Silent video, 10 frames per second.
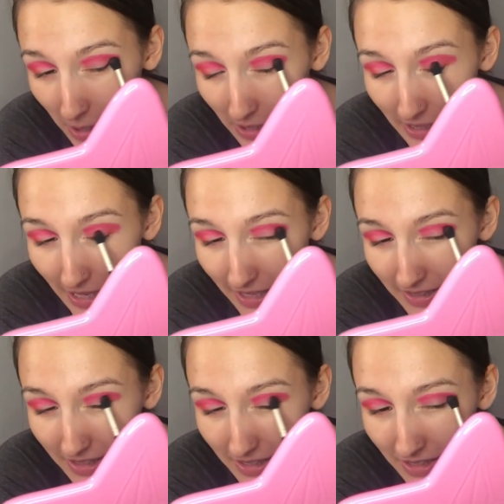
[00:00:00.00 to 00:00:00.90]

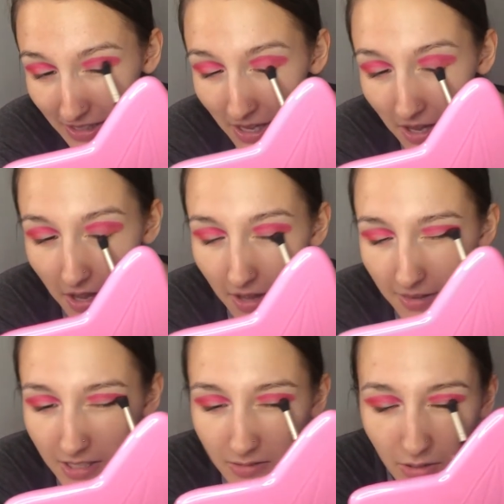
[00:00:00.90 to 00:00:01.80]
connected and
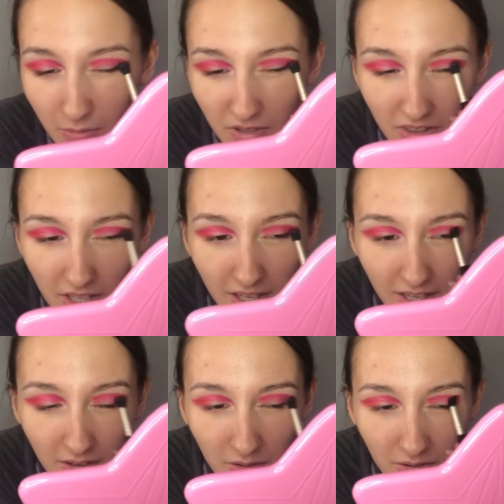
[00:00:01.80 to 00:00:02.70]
that's what you were
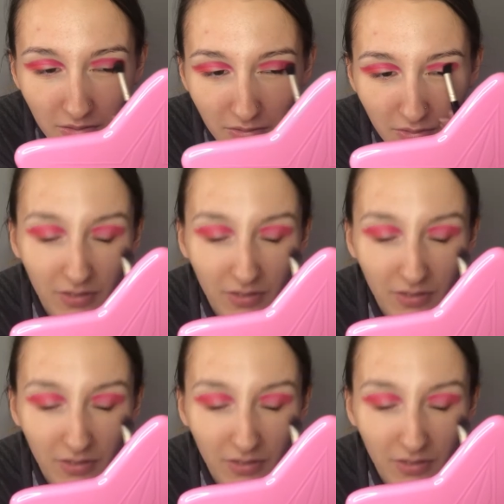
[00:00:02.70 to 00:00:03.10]
thinking of.